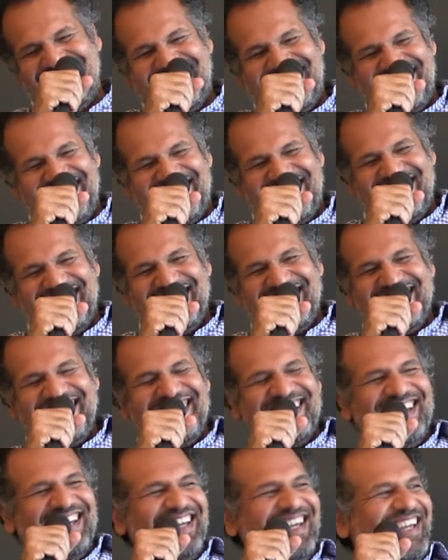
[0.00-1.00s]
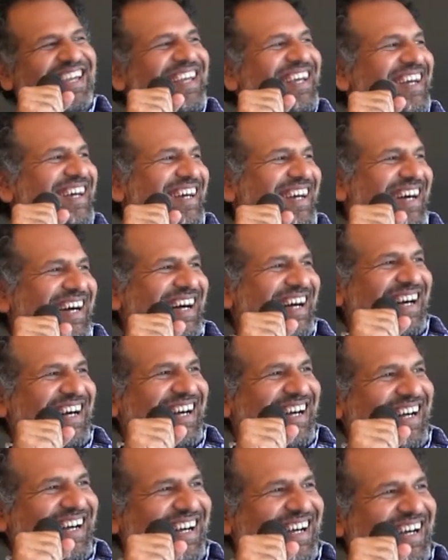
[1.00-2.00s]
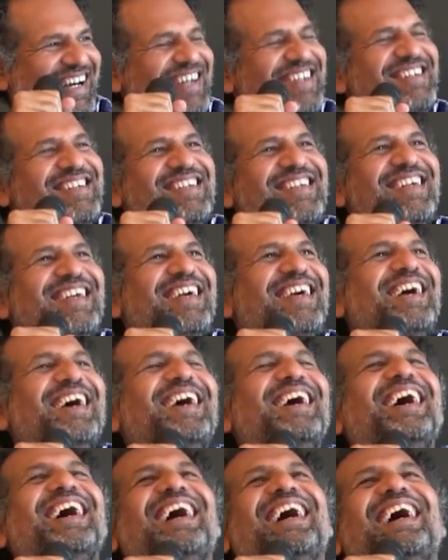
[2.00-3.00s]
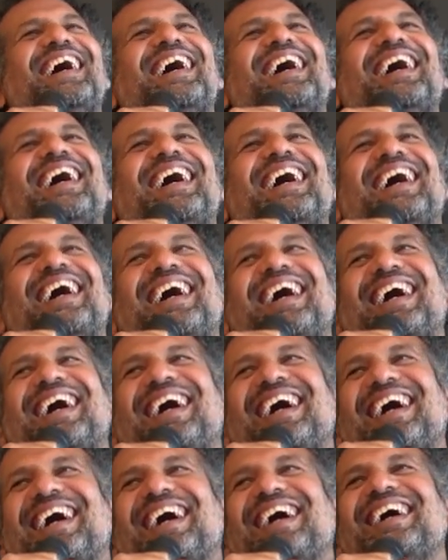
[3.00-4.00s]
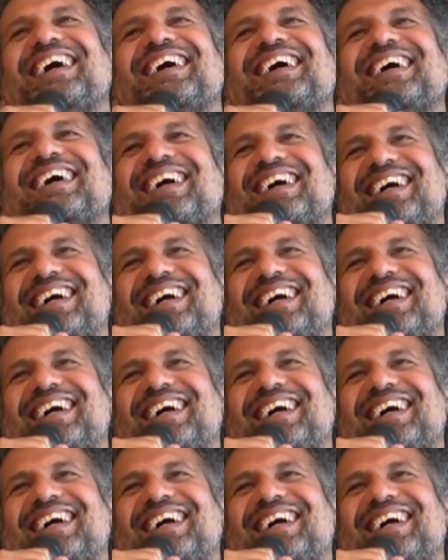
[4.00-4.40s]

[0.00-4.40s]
long you've lived life and like know when to stop like when is enough of a story